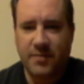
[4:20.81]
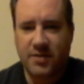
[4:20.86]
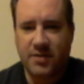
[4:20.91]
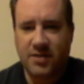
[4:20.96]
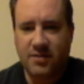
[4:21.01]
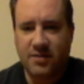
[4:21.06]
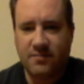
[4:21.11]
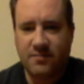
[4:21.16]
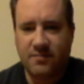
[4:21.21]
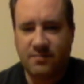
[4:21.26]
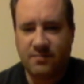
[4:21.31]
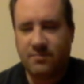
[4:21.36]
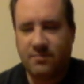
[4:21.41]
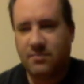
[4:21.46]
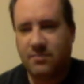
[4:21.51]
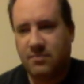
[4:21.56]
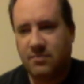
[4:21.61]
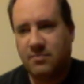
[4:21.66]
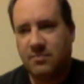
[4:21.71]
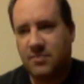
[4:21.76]

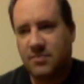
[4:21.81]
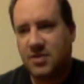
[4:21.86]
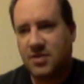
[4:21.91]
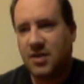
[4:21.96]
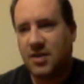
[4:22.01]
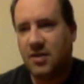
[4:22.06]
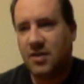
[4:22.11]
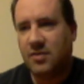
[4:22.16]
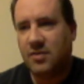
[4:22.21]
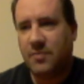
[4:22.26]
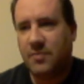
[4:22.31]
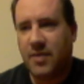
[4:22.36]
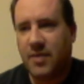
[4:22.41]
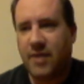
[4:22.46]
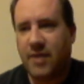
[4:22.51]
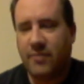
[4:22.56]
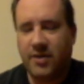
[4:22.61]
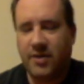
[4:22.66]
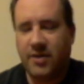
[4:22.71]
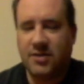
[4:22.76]
on the
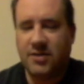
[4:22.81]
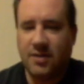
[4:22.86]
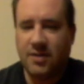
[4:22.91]
bat rays,